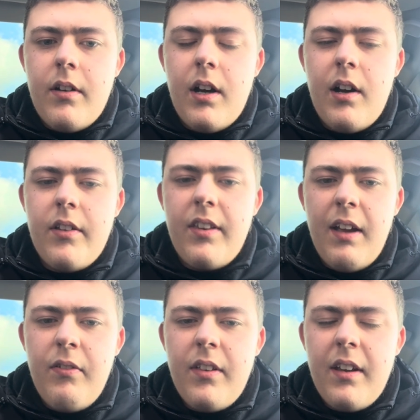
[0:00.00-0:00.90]
I'll say
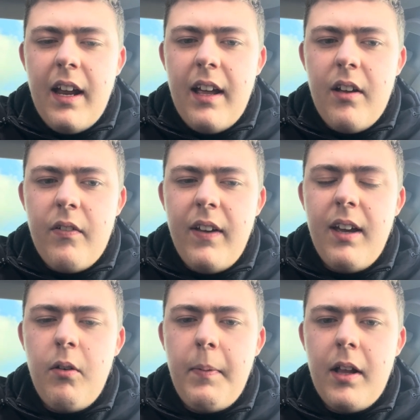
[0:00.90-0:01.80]
for today, I think
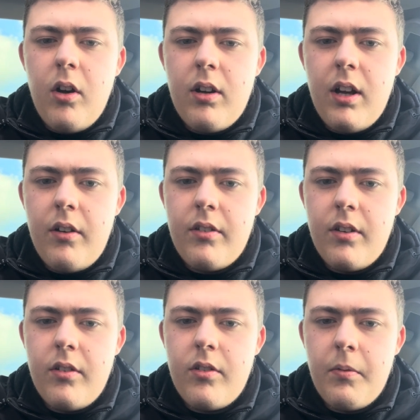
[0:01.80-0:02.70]
it will be a lot closer
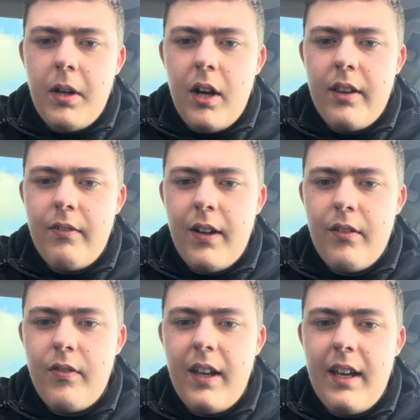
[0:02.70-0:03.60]
than some guys and fans
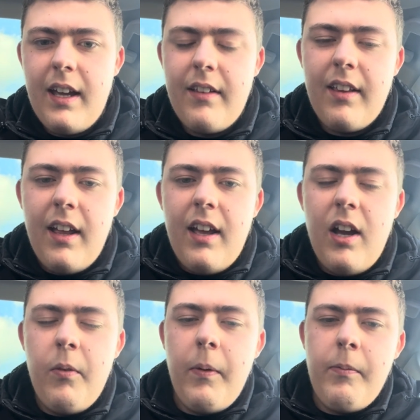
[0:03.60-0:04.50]
think it is. It
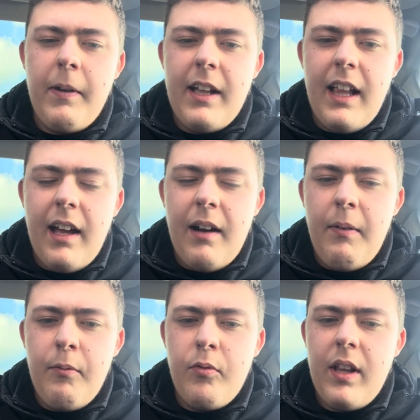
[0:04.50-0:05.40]
will be a
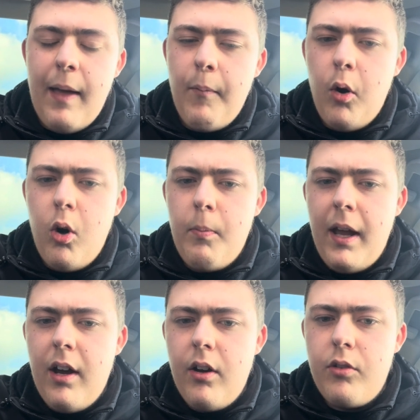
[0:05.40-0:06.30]
win for them or
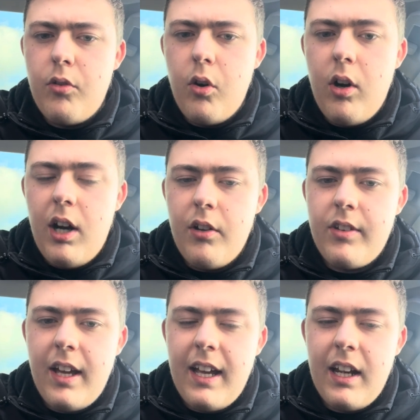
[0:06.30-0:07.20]
be a draw. I'll
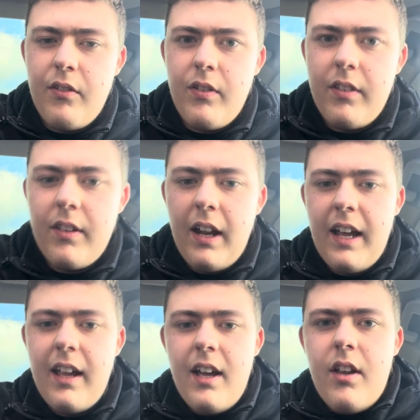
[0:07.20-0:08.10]
take anything
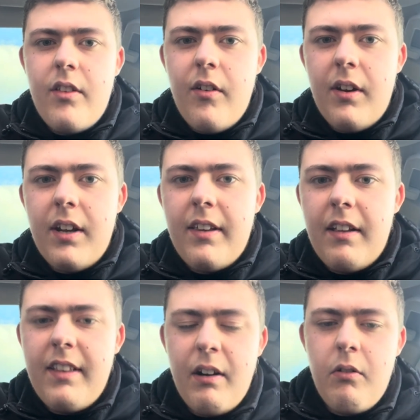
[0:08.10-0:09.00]
today. So I'm going to say
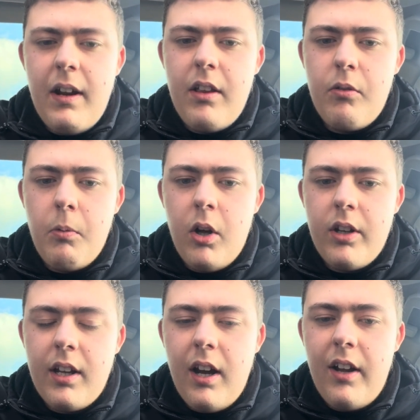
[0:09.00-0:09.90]
Stafford Rangers 1,
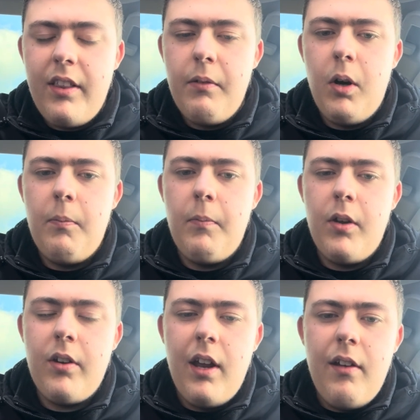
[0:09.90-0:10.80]
Guiseley 1,
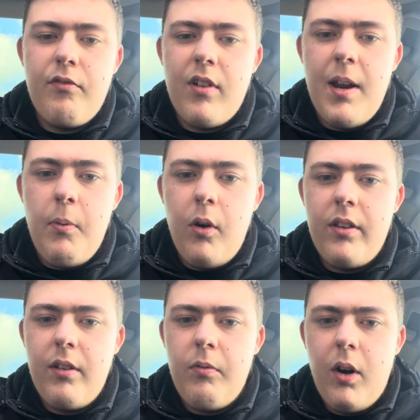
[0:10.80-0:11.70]
but 3
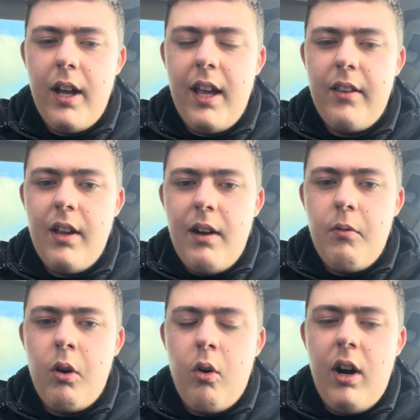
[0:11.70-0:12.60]
points is what is
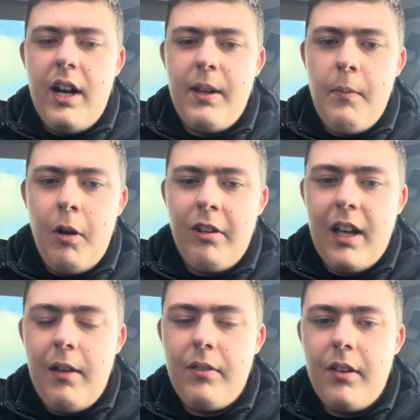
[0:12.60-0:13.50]
required in most
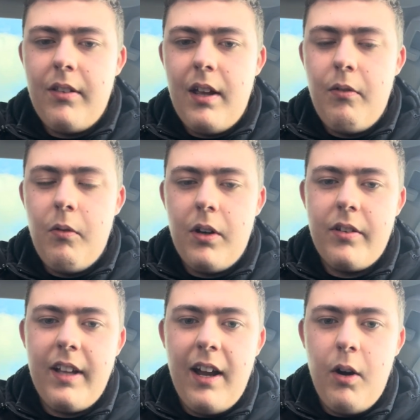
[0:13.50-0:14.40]
games if we want to
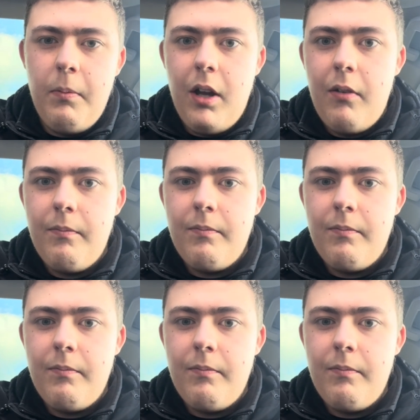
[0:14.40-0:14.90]
stay up though.